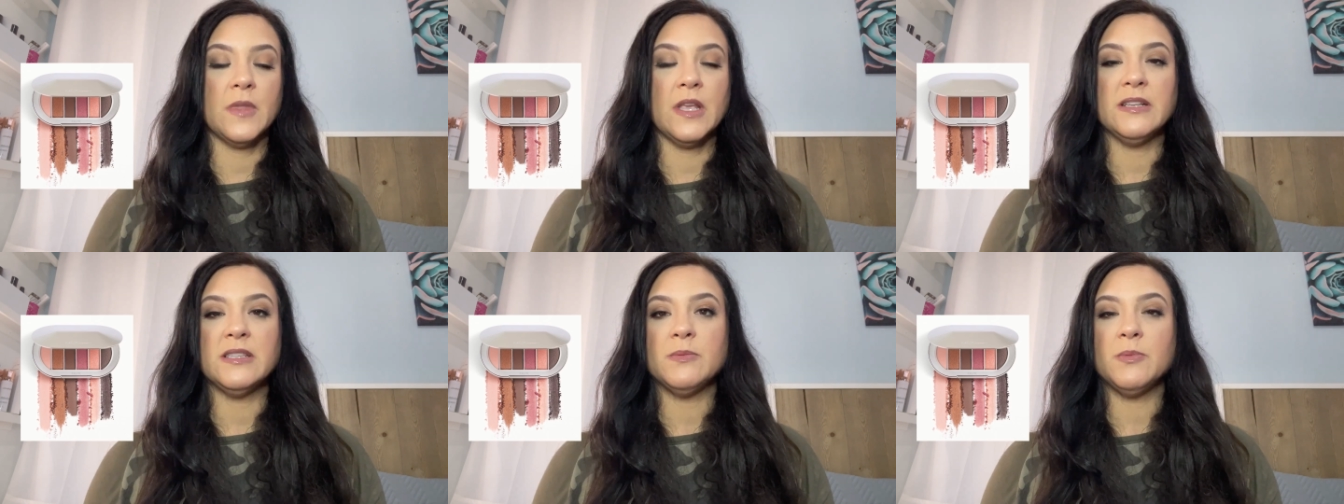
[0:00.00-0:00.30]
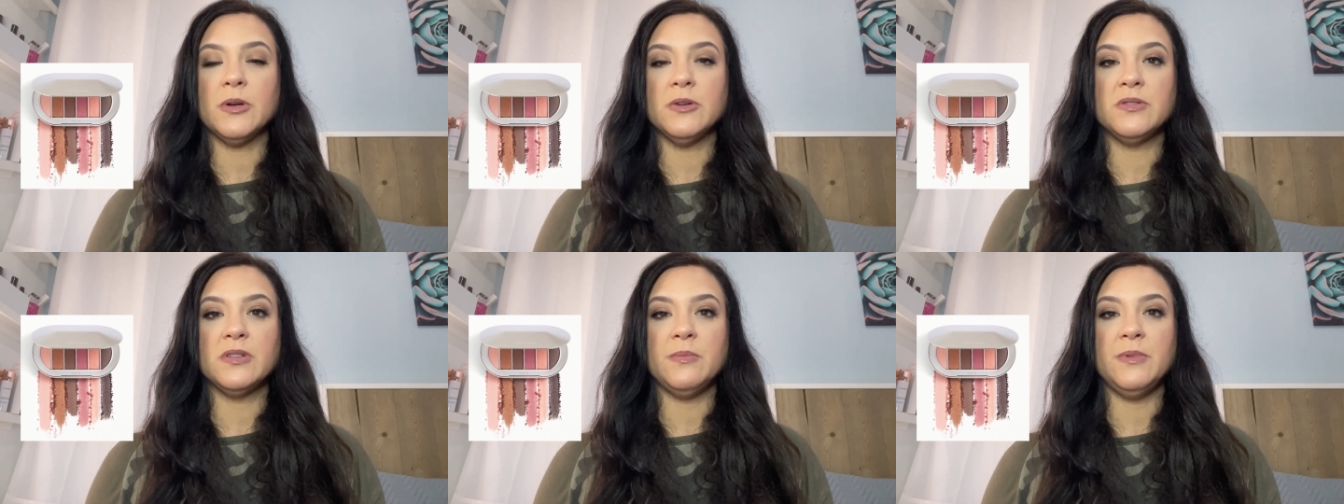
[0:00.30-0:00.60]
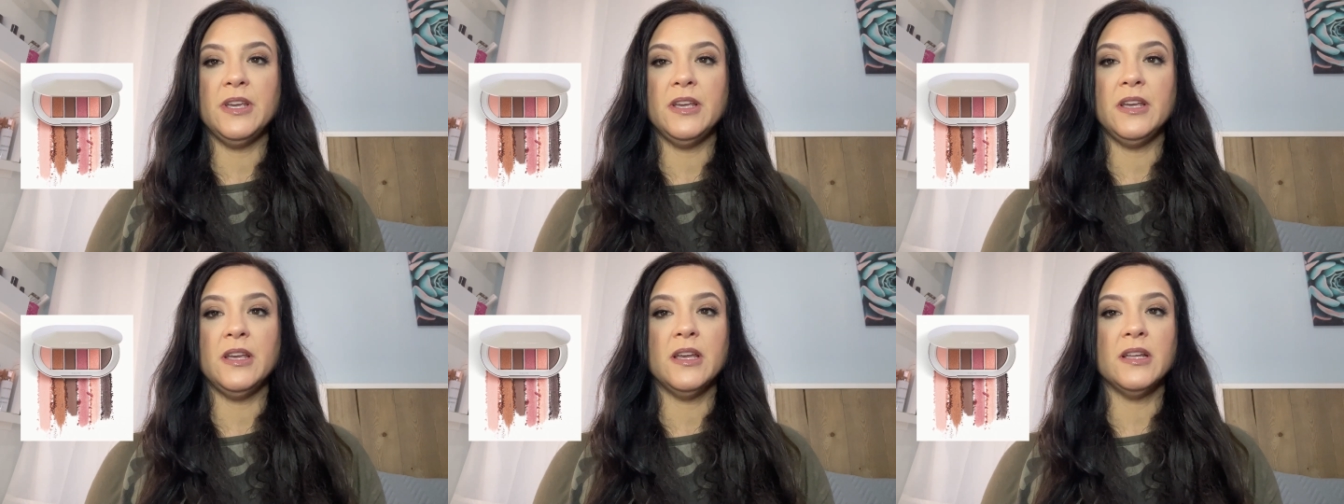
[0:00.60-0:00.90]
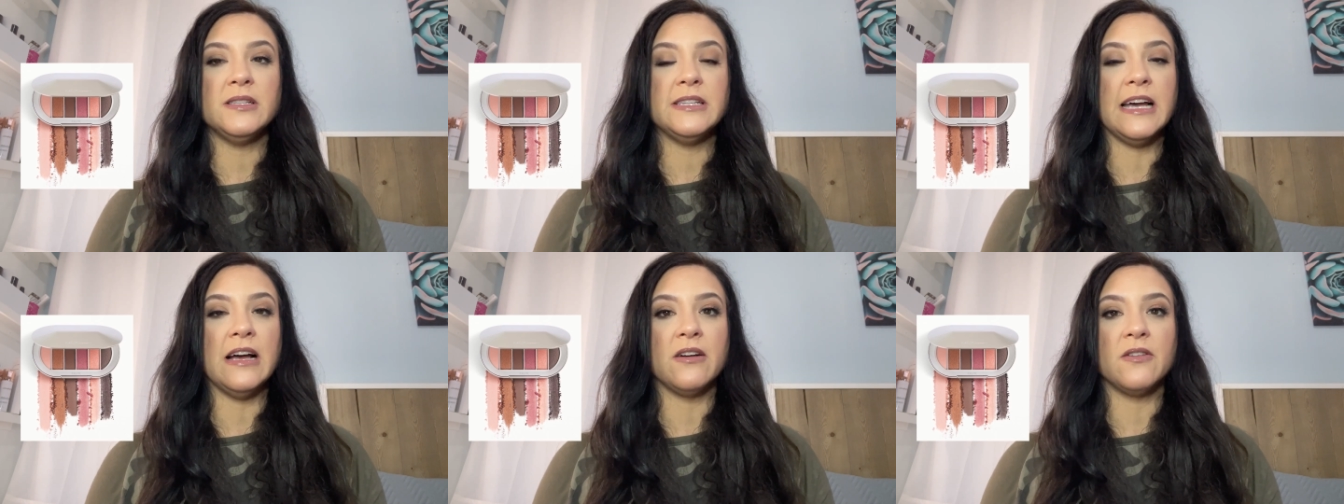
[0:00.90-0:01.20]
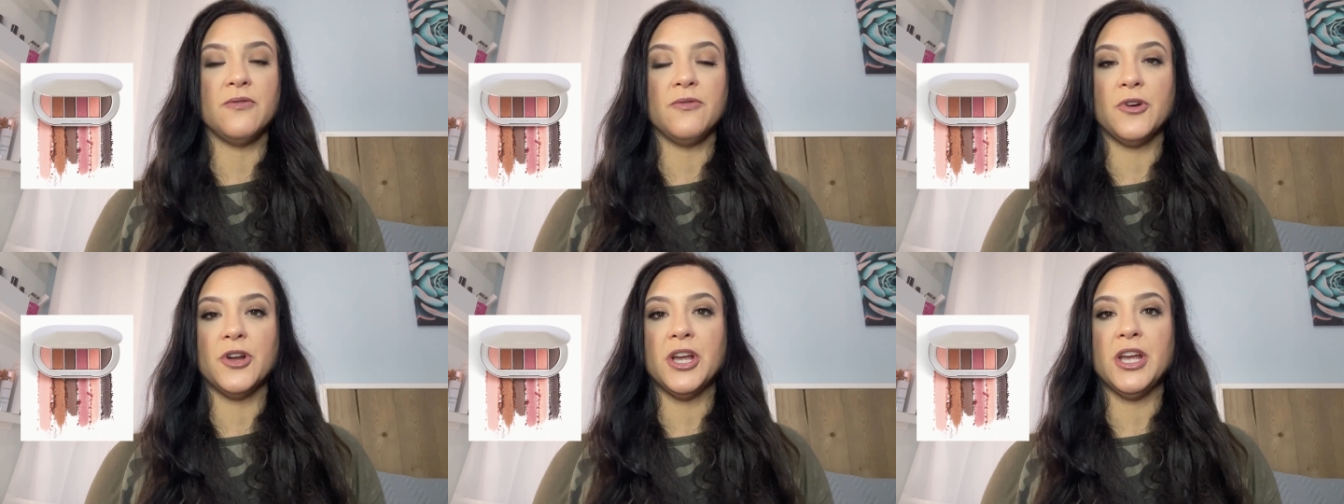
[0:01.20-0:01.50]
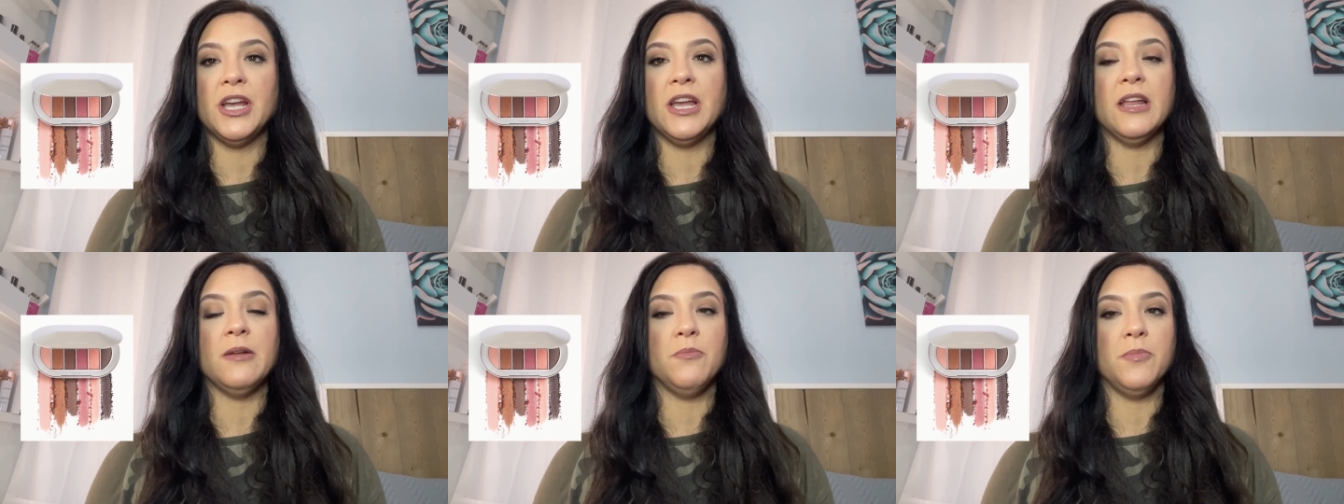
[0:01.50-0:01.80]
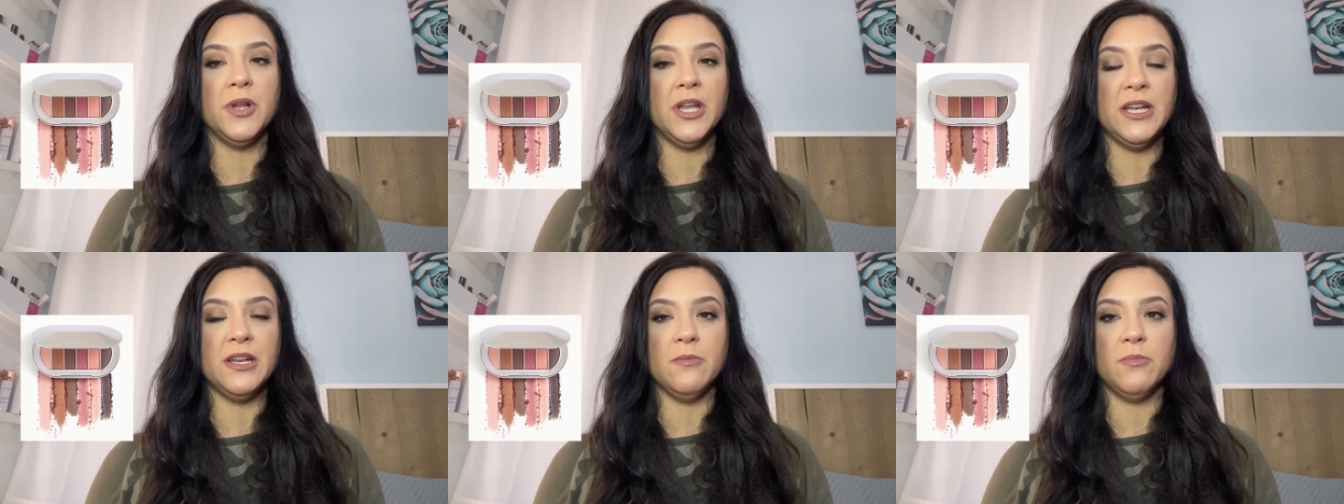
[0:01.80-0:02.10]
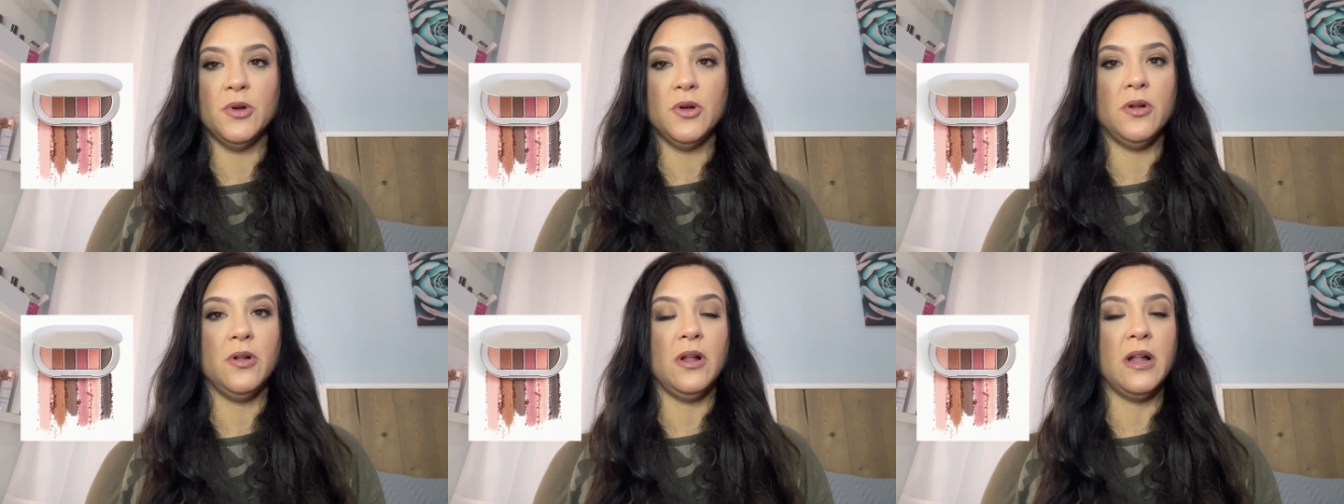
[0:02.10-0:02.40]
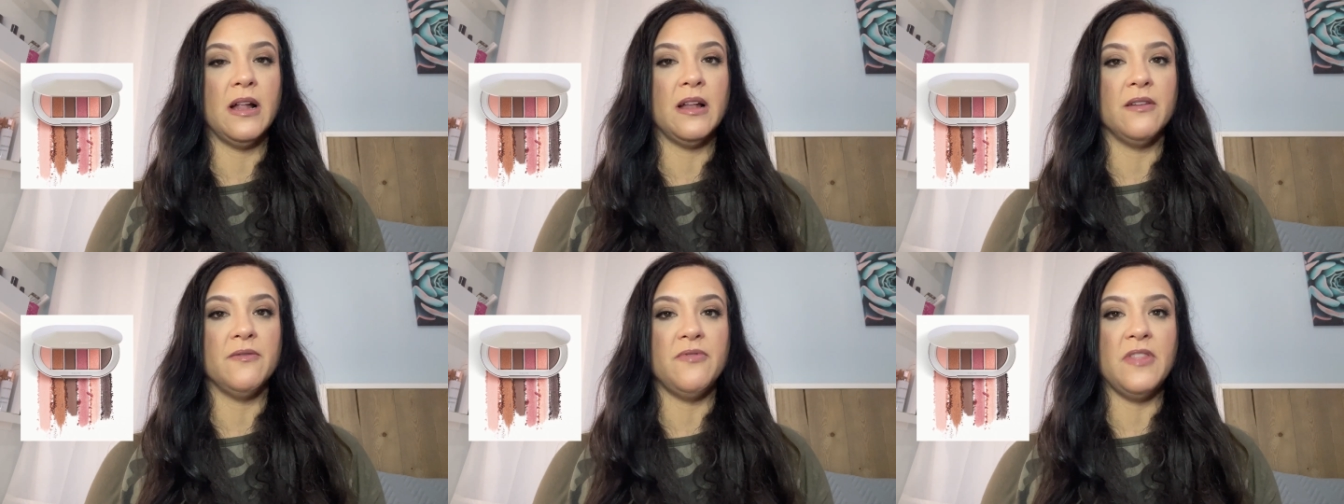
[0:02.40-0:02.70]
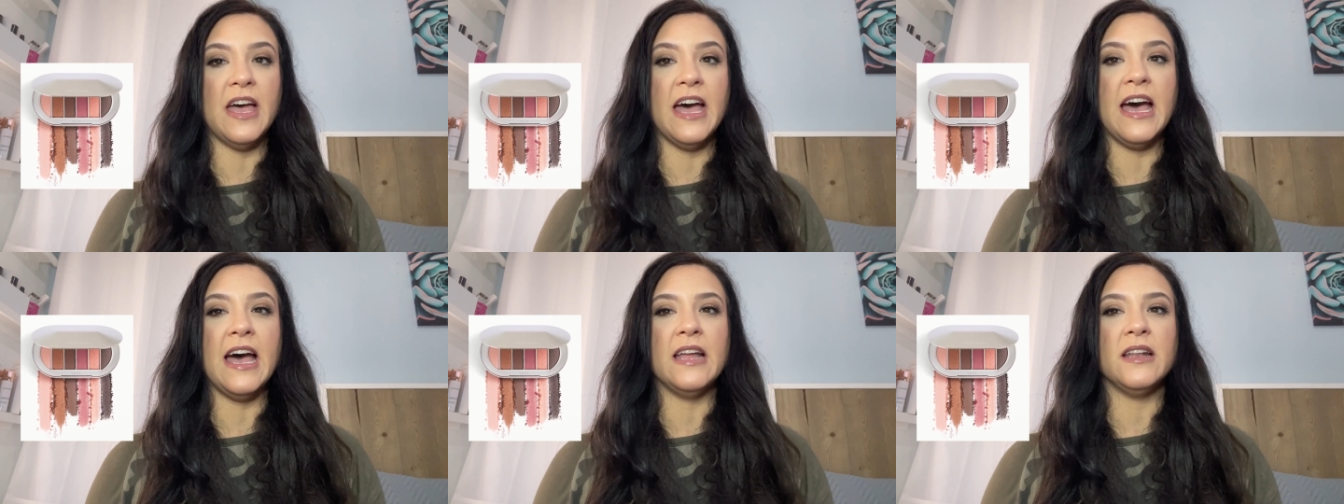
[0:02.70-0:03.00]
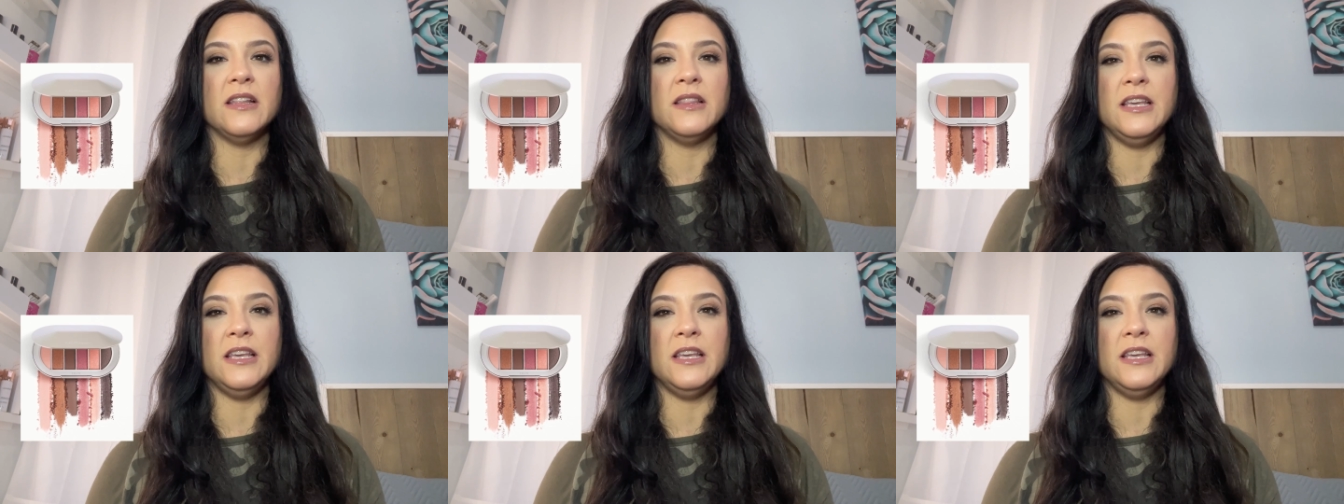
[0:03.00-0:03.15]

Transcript: It's supposed to be talc free and blendable, all of that.